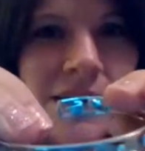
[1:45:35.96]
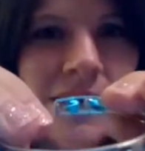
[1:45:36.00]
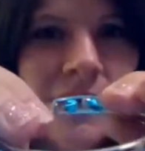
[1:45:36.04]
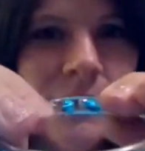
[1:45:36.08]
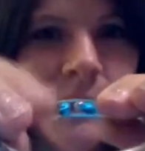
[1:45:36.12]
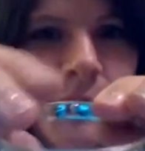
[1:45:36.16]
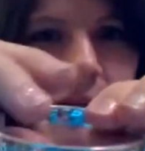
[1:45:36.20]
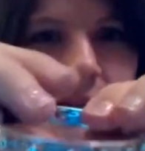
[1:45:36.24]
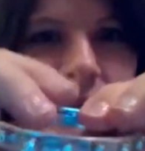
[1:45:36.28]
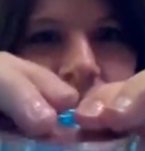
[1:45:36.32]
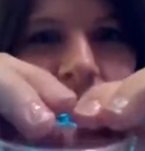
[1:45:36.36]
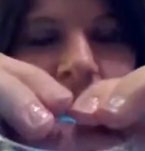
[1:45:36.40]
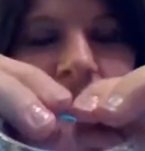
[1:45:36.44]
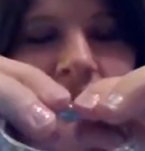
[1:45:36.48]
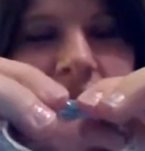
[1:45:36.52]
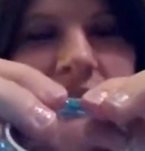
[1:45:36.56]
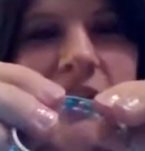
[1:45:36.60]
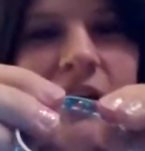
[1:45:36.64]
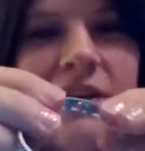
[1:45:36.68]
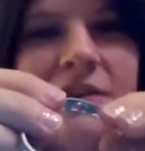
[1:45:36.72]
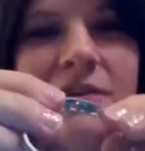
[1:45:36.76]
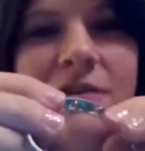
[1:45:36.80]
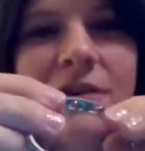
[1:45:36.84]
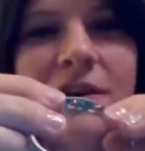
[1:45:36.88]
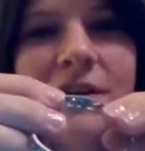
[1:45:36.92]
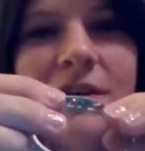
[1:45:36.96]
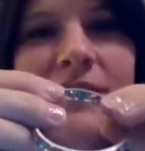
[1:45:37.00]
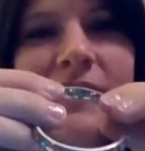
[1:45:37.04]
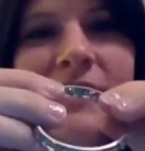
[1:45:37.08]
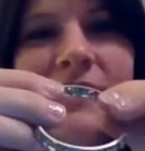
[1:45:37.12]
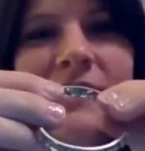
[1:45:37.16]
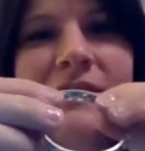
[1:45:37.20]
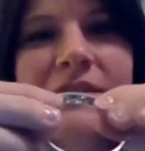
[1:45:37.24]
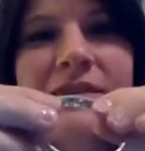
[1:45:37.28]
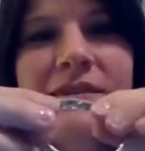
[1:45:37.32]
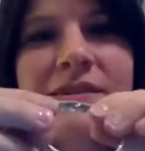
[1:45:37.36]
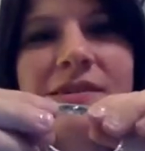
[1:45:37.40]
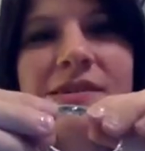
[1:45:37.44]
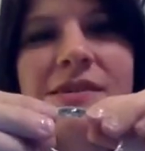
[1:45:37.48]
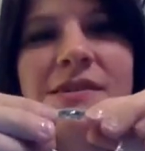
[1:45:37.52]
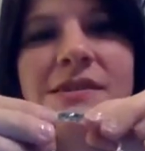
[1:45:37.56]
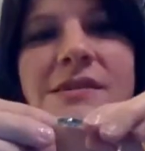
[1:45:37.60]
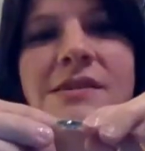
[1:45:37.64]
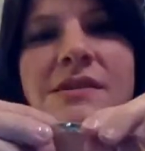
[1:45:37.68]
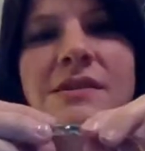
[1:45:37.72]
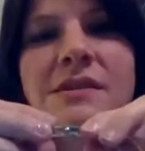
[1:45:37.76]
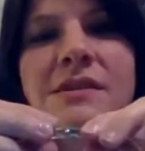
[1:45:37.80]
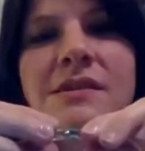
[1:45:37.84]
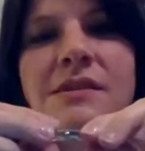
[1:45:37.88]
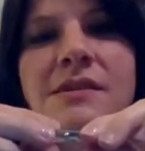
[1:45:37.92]
Um, I'll do a dollar on this
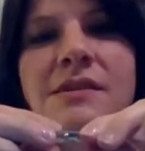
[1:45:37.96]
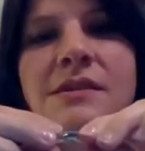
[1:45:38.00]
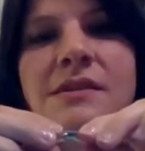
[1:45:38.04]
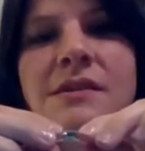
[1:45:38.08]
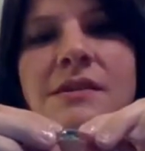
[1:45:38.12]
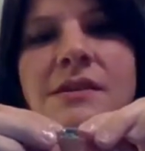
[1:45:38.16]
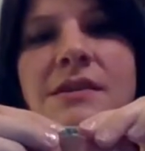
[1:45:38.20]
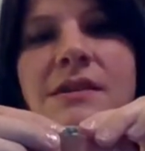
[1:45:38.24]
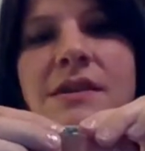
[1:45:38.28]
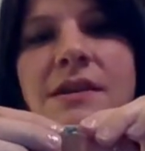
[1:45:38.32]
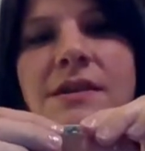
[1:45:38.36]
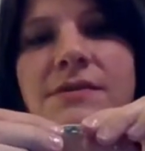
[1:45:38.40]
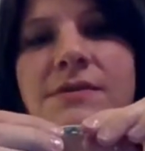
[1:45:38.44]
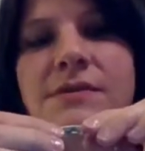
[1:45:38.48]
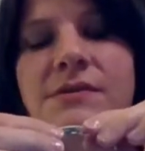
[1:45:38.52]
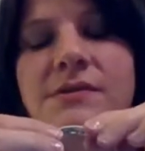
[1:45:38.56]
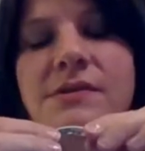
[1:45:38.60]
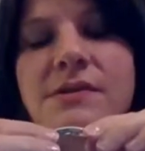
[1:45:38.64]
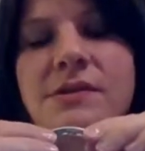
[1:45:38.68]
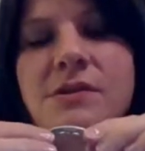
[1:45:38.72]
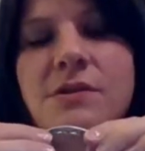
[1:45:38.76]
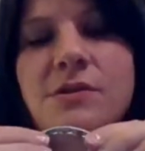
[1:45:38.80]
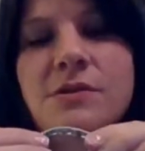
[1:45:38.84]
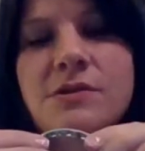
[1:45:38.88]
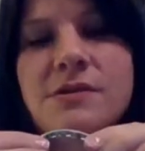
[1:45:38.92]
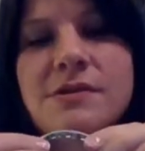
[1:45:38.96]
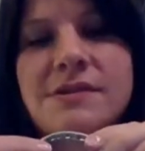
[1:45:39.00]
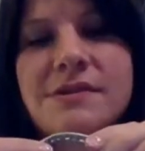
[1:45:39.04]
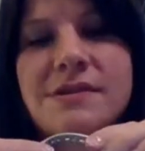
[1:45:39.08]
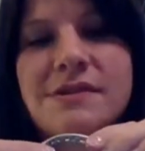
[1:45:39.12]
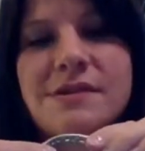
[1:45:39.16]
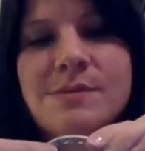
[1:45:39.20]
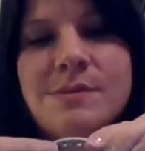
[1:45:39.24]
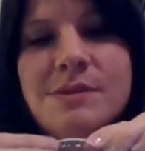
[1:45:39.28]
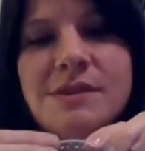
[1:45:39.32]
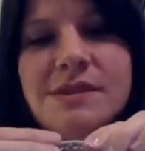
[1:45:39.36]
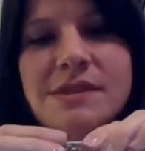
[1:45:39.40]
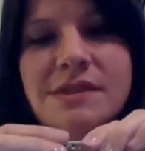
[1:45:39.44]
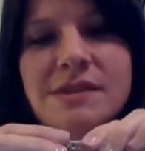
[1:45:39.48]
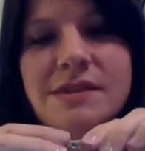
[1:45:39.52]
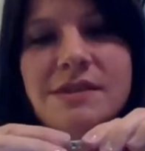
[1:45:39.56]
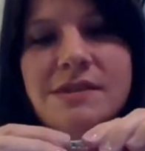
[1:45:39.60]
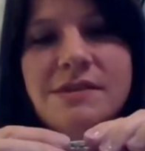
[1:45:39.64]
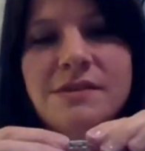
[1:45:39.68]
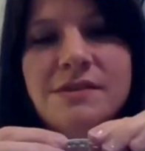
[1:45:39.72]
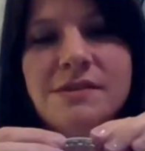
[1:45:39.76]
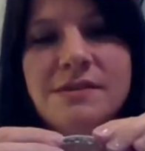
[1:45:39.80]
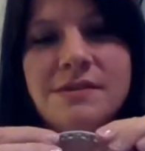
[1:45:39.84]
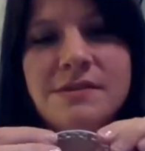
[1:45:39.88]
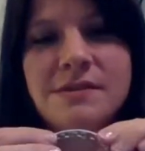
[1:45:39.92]
if there's no crystals
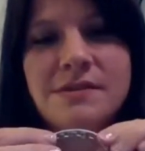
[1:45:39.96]
missing.